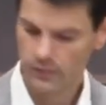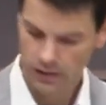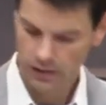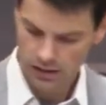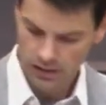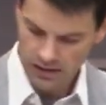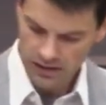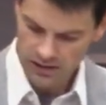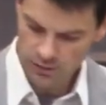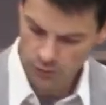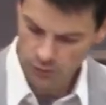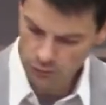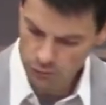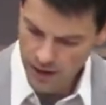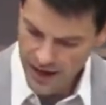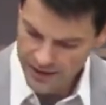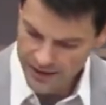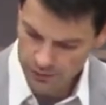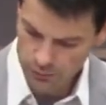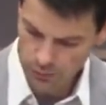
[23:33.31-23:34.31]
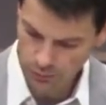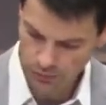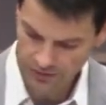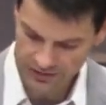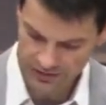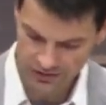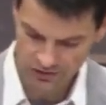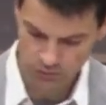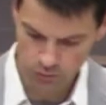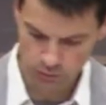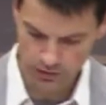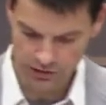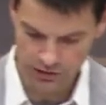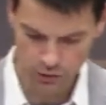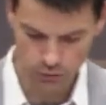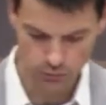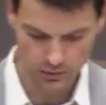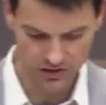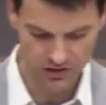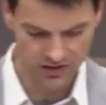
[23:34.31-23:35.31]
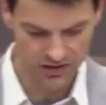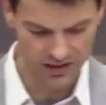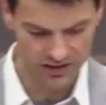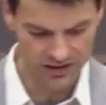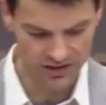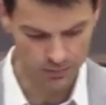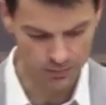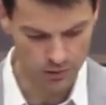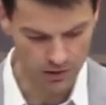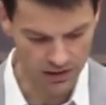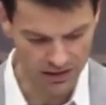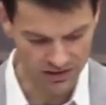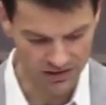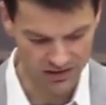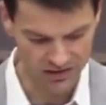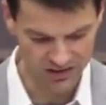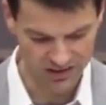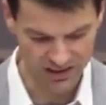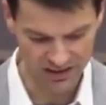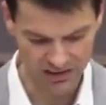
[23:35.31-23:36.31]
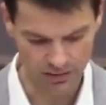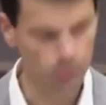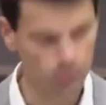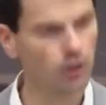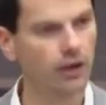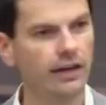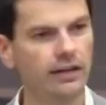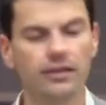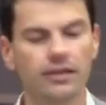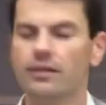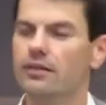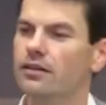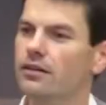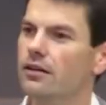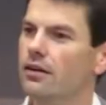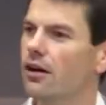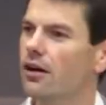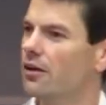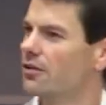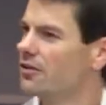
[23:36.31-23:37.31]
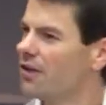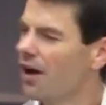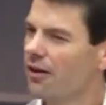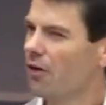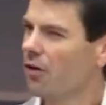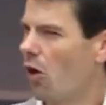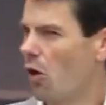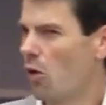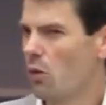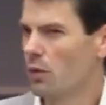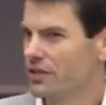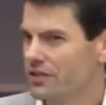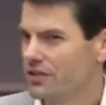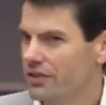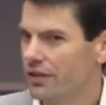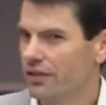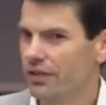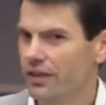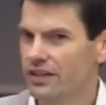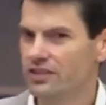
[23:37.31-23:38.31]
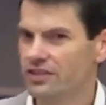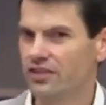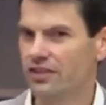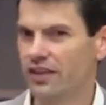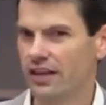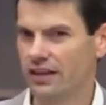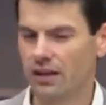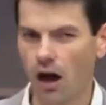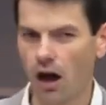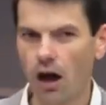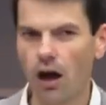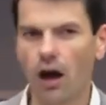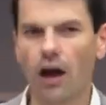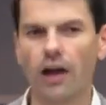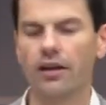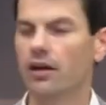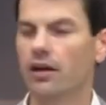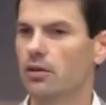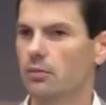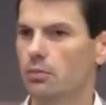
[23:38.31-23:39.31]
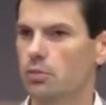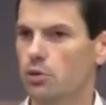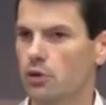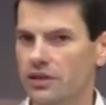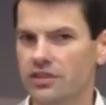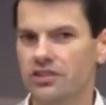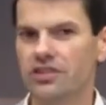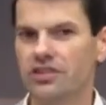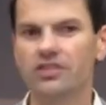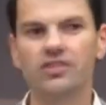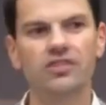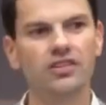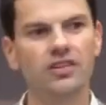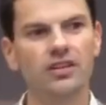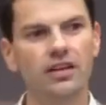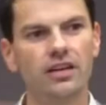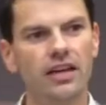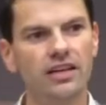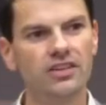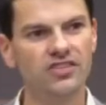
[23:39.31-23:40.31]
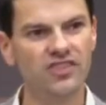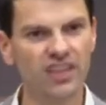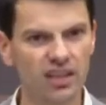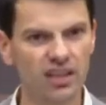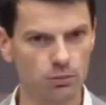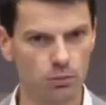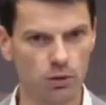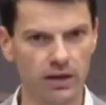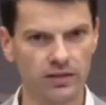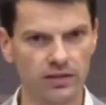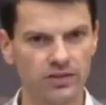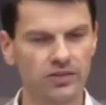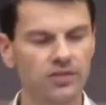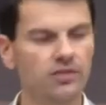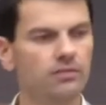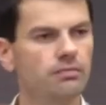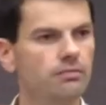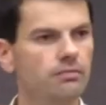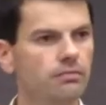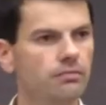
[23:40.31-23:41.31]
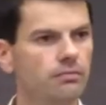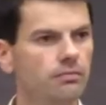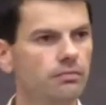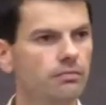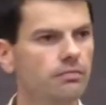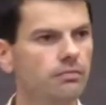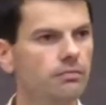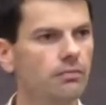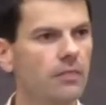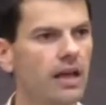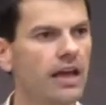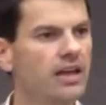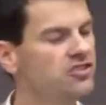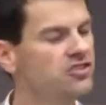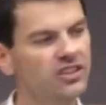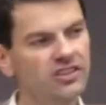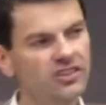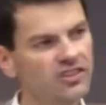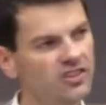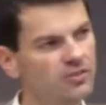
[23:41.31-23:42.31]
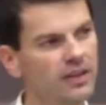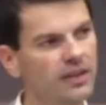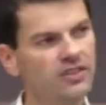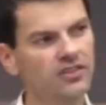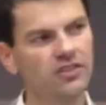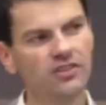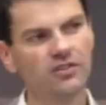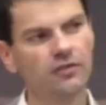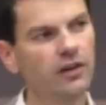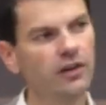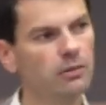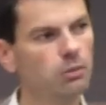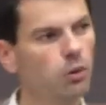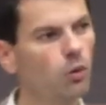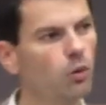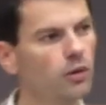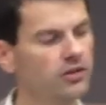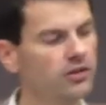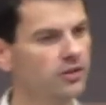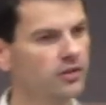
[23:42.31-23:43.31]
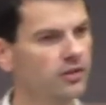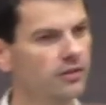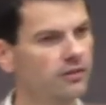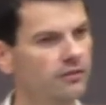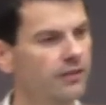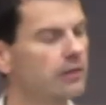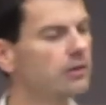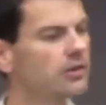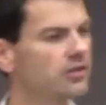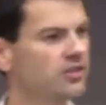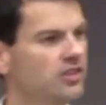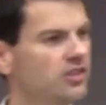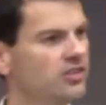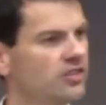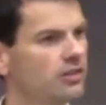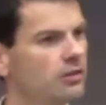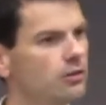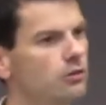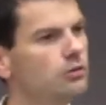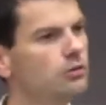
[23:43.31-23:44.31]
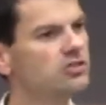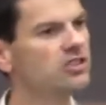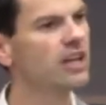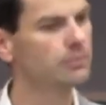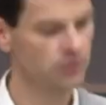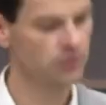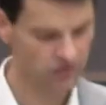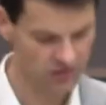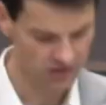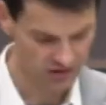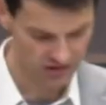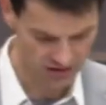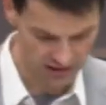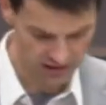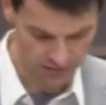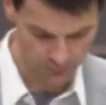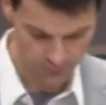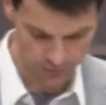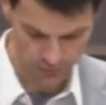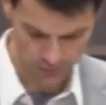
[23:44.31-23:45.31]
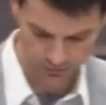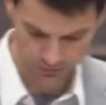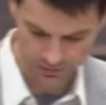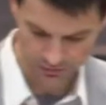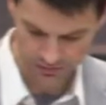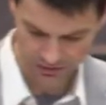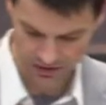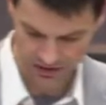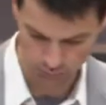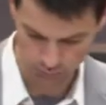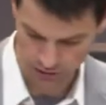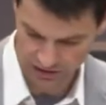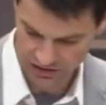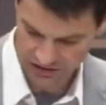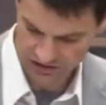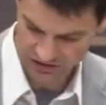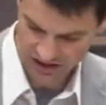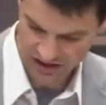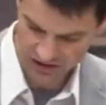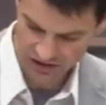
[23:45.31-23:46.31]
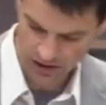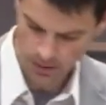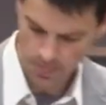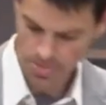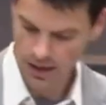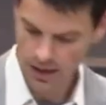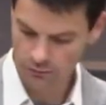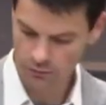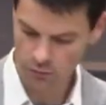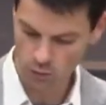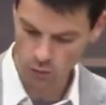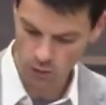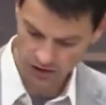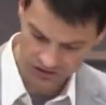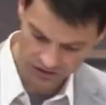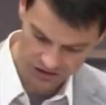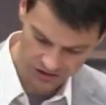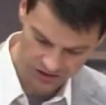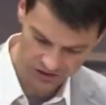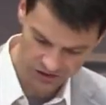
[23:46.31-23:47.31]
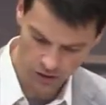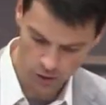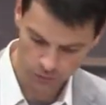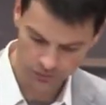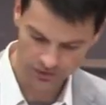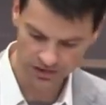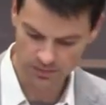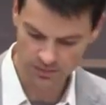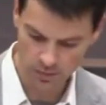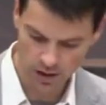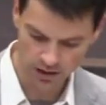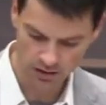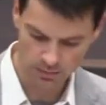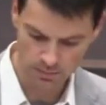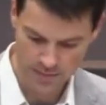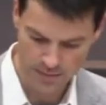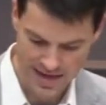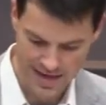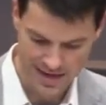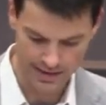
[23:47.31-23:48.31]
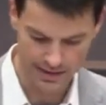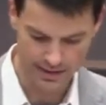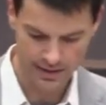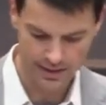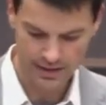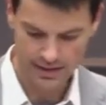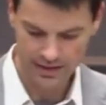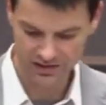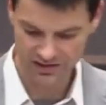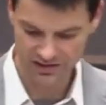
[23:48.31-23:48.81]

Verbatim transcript: You know, the radical things we humans tend to praise and celebrate are not always the things that God praises and celebrates. And Jesus makes this very point to the Pharisees in Luke chapter 16, verse 15, when he says, For what is exalted among men is an